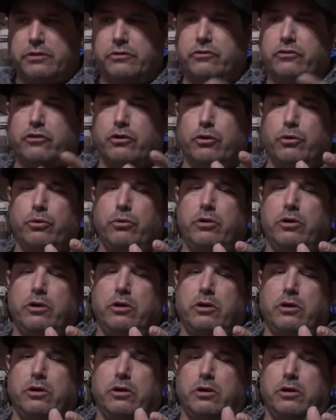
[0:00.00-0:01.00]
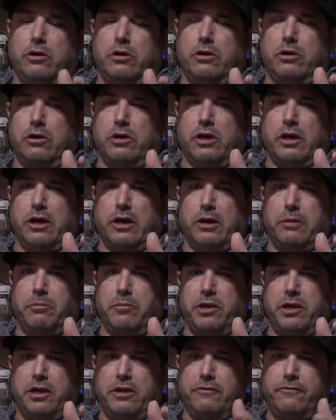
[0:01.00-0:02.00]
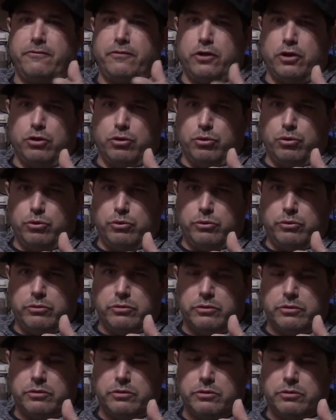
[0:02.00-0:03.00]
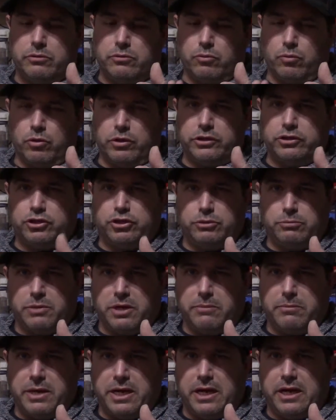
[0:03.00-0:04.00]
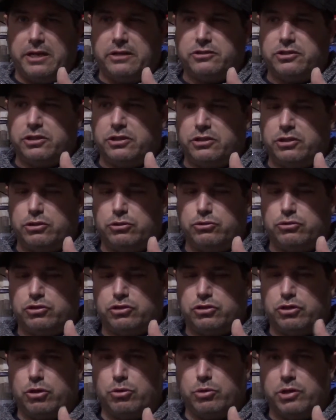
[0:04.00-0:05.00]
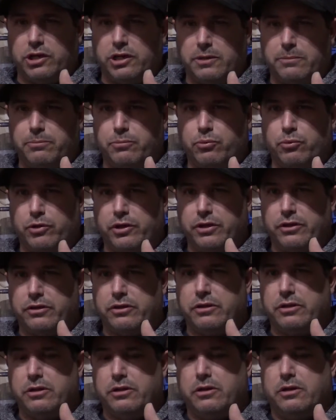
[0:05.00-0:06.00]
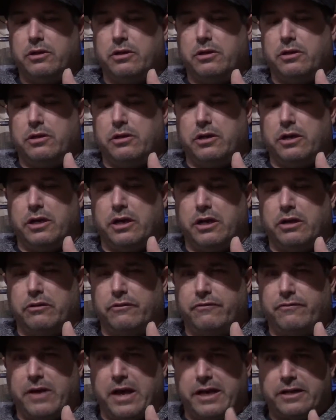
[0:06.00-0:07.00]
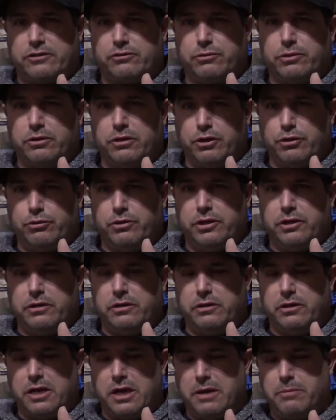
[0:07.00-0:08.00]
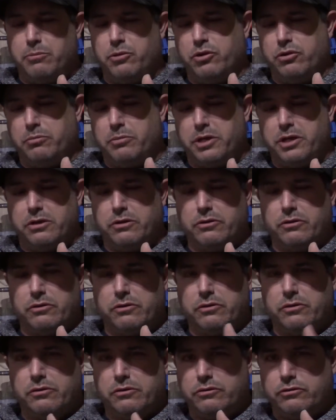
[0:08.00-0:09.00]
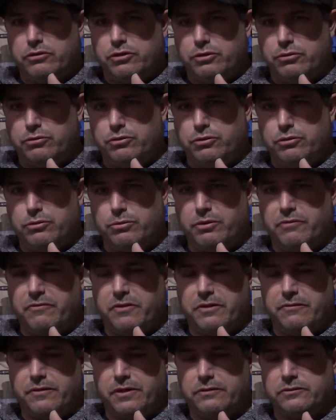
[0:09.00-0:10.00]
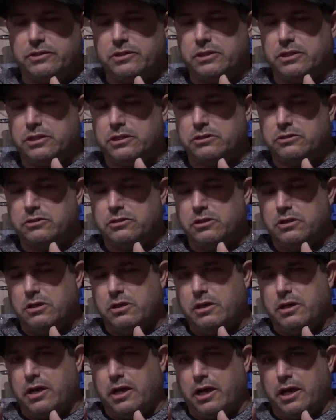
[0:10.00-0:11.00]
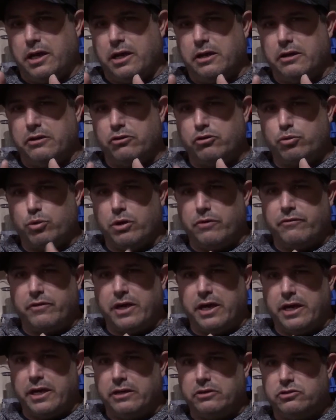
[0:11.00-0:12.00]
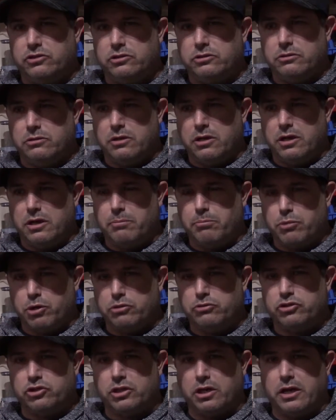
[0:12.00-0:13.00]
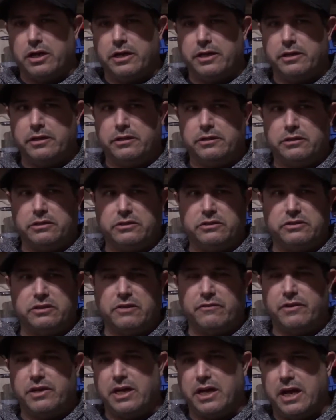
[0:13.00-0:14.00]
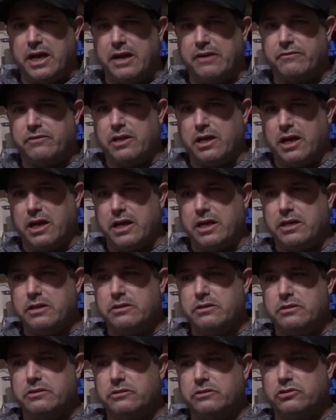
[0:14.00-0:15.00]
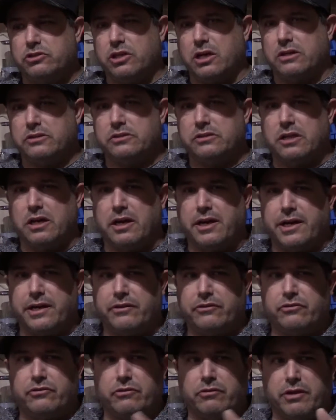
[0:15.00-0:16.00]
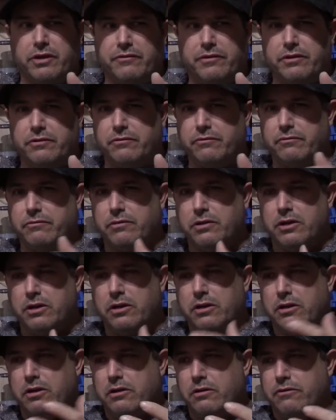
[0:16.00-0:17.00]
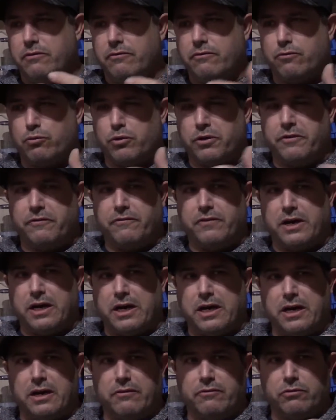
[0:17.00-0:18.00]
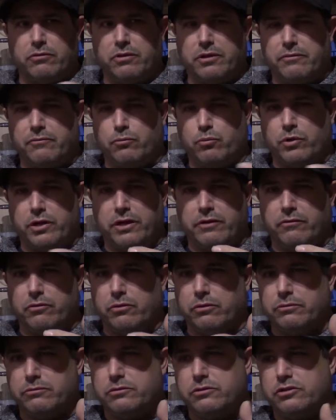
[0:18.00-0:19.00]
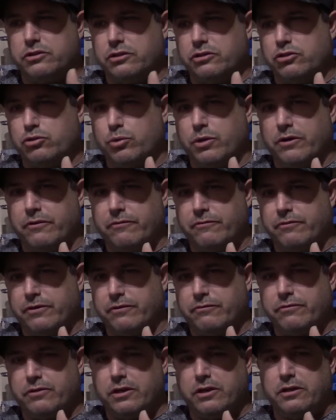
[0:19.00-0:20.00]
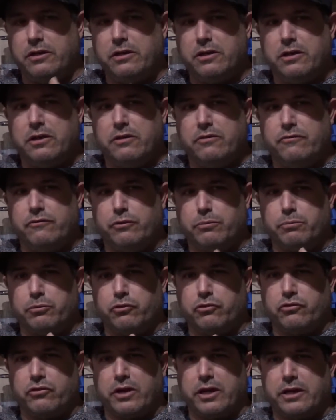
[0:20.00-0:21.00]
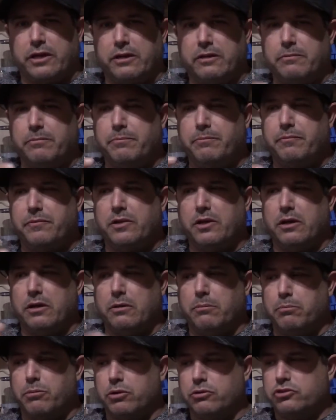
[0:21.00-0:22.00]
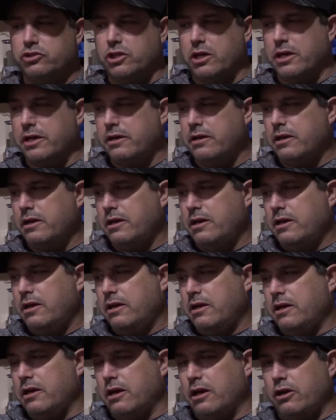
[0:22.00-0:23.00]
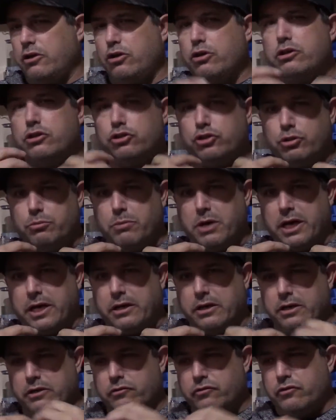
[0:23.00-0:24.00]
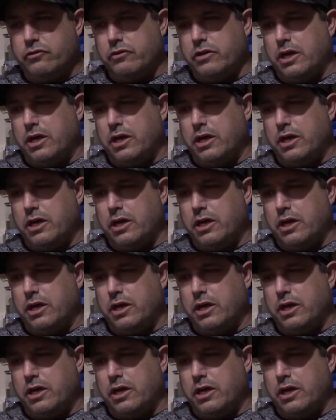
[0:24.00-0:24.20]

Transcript: So if you want to shoot my match and you show up with factory loaded 9mm 223 5.56 and 12 gauge birdshot in the 7.5 to 8 shot size, 1145 or whatever to 1250 foot per second birdshot, you can shoot my guns.